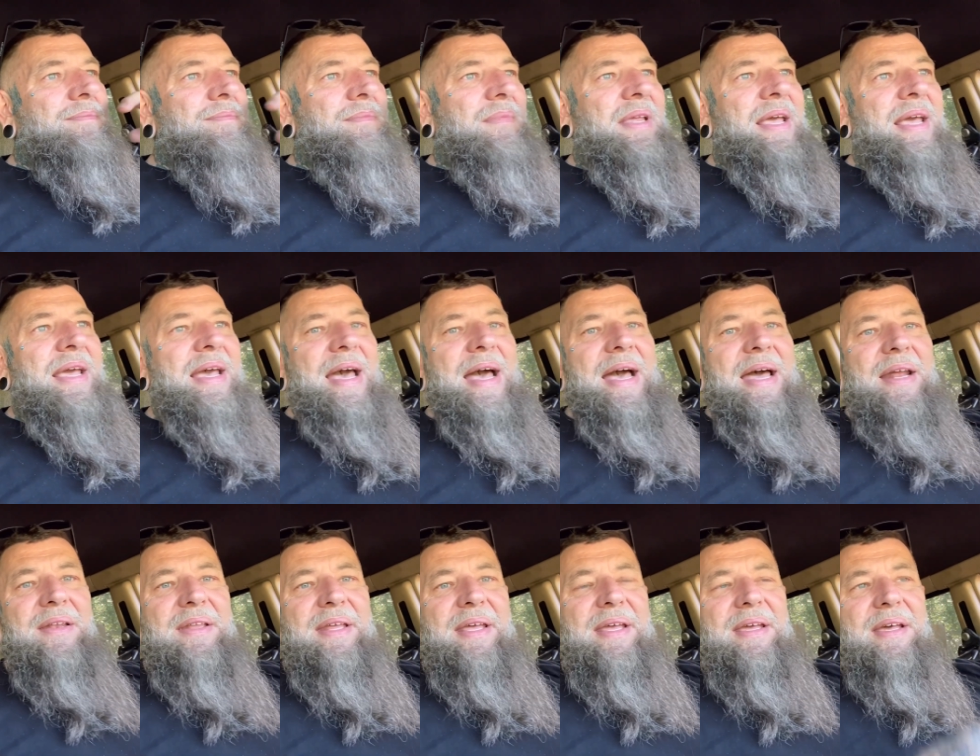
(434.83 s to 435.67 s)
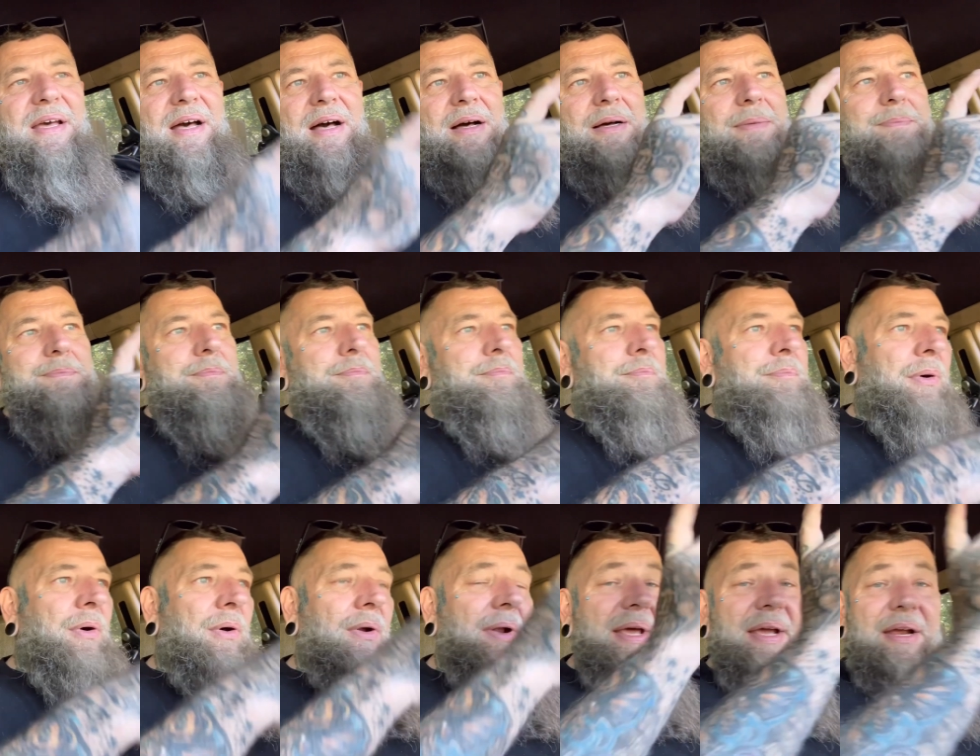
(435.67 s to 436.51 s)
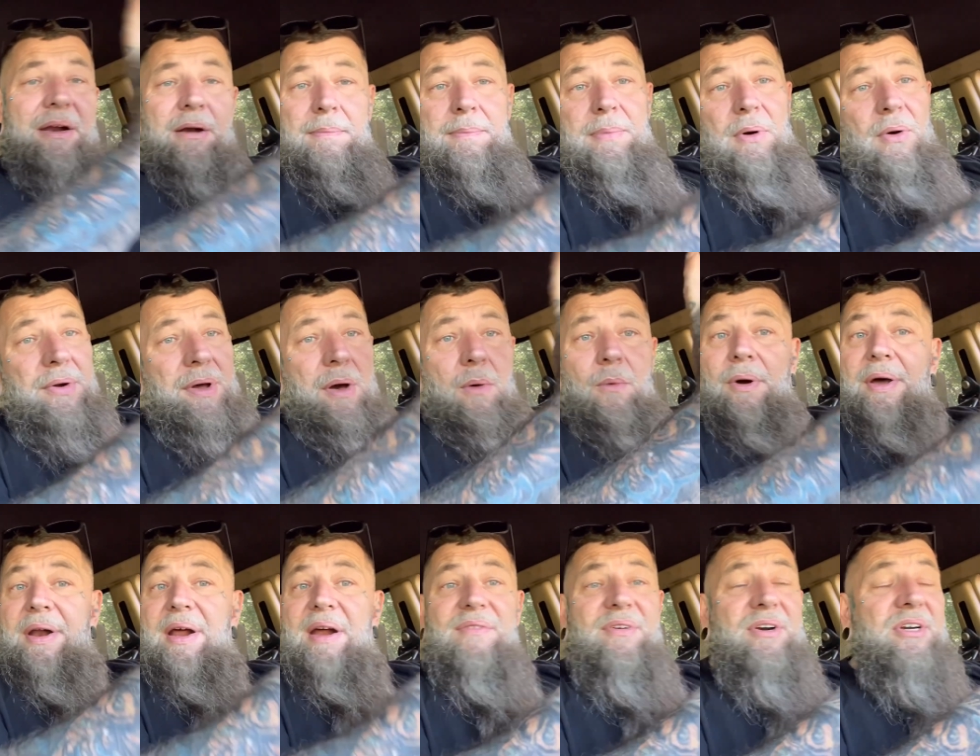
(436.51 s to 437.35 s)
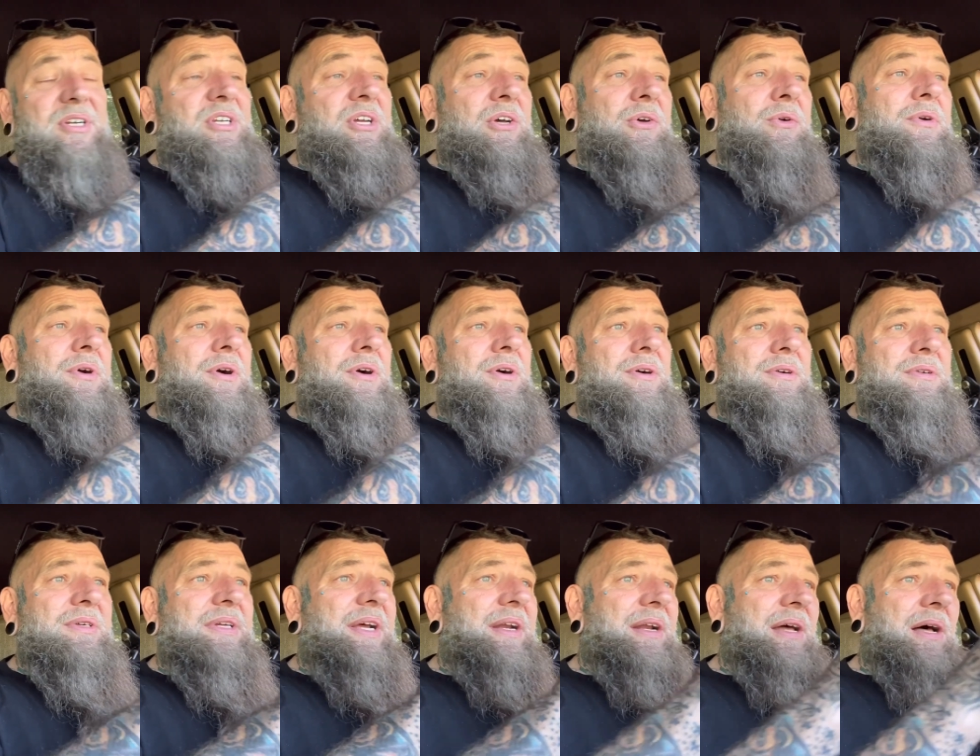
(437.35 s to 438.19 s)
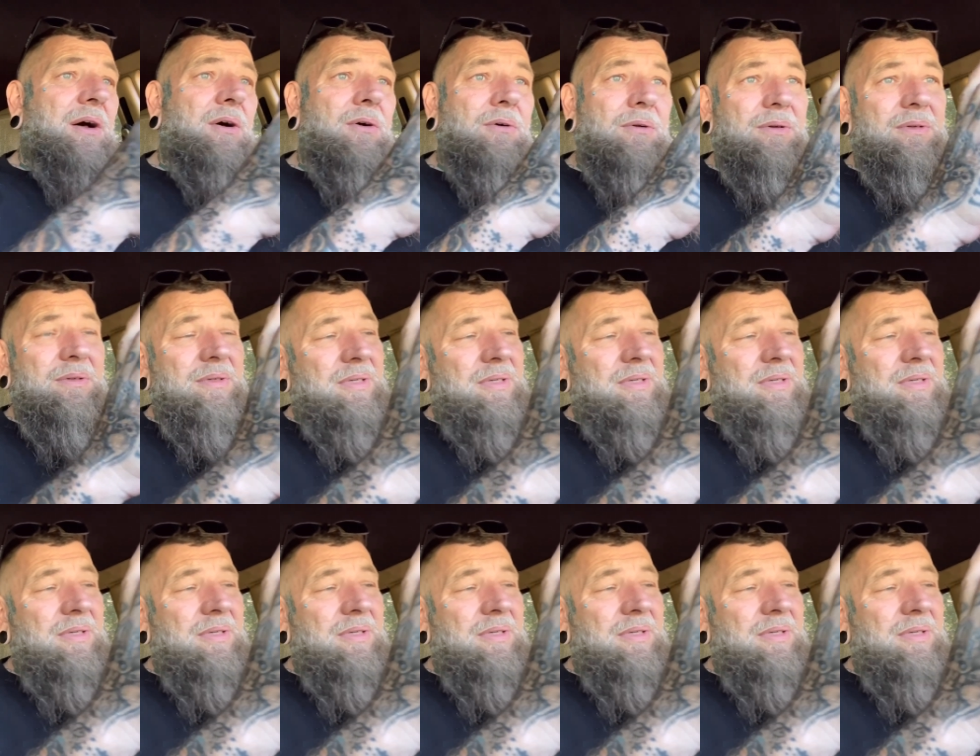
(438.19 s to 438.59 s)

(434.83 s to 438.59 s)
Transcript: he had the uh, bully or bulldog, whatever tuner, you know,